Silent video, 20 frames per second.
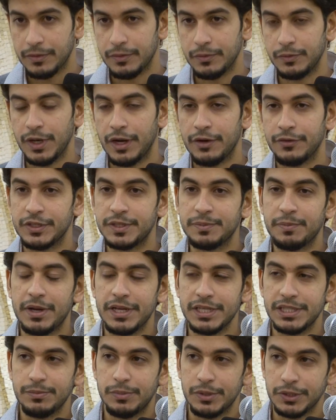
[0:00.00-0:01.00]
We are
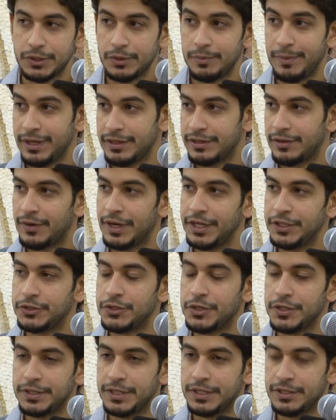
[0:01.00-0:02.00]
responsible to make the right
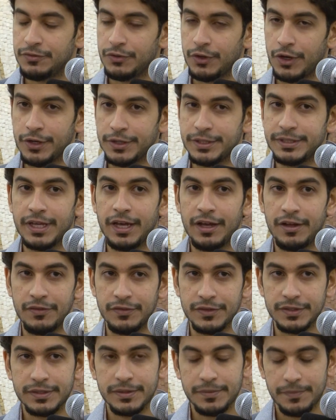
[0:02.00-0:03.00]
choices for
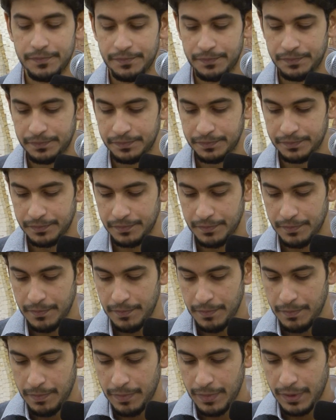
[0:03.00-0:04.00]
ourselves.
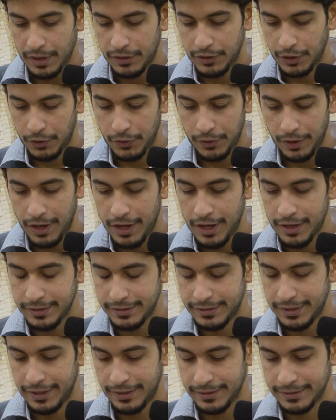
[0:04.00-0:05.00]
The Quran
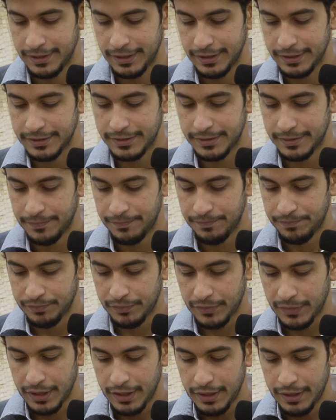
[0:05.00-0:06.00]
tells us,
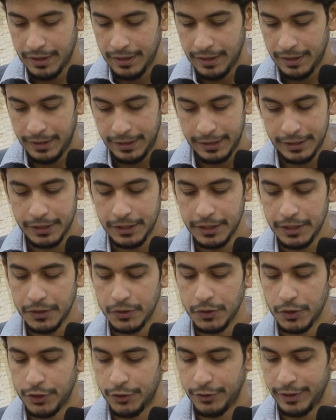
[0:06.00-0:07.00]
He
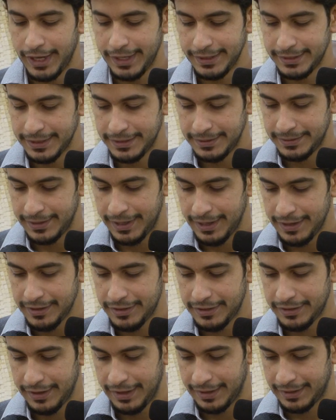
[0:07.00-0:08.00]
who created
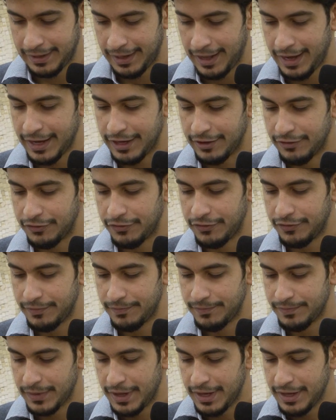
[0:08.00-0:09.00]
death and life
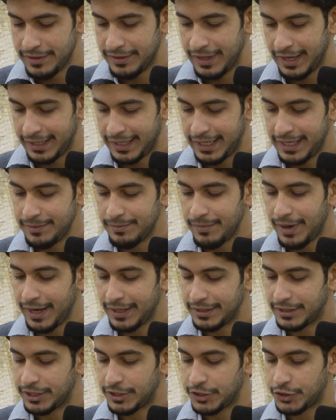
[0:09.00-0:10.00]
that he
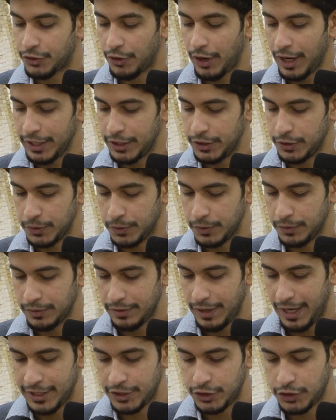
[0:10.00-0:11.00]
might try you
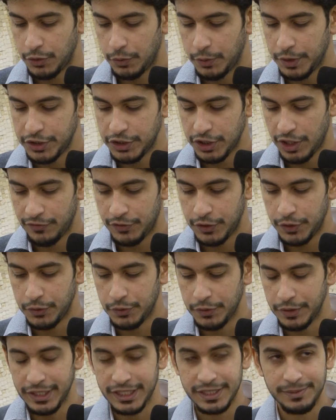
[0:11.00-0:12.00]
as to which of
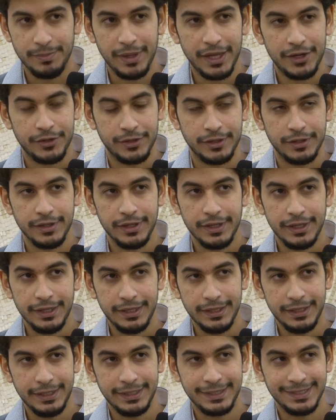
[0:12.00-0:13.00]
you is better
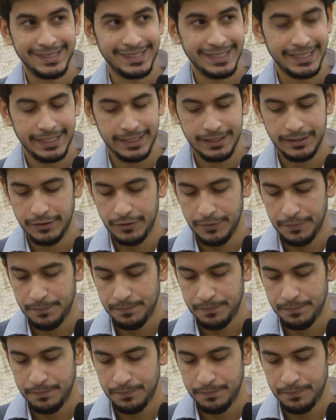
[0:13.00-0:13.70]
indeed.